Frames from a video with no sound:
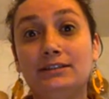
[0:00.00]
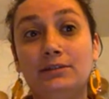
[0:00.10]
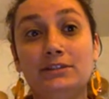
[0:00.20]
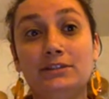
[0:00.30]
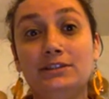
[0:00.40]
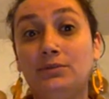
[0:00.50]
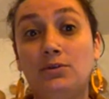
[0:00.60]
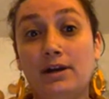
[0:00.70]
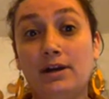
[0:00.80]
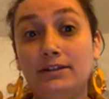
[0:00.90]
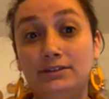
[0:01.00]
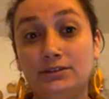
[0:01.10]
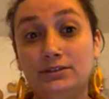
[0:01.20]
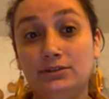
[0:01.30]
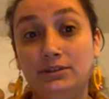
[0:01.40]
it wasn't required
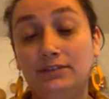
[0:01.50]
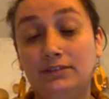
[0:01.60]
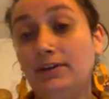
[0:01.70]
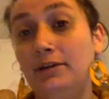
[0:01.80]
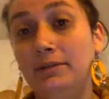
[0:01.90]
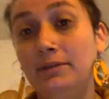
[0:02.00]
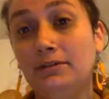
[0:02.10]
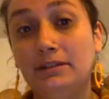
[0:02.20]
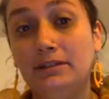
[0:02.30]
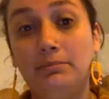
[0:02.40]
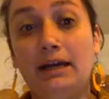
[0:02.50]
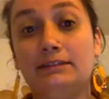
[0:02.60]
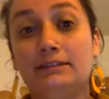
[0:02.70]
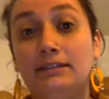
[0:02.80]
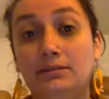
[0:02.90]
to do an environmental impact
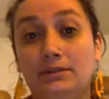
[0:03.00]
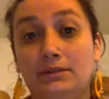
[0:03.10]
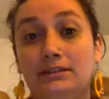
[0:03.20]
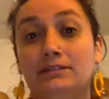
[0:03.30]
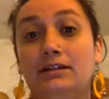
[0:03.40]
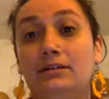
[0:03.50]
statement.